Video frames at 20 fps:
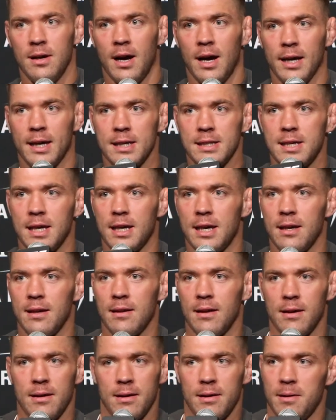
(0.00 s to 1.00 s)
I guess they,
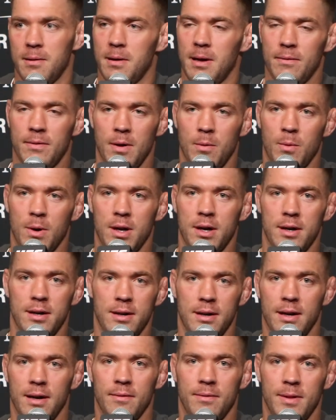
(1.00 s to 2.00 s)
if
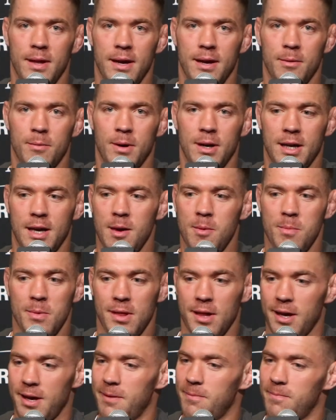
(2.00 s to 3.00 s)
they want to keep me
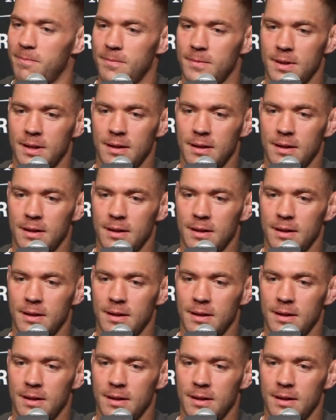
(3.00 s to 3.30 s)
there,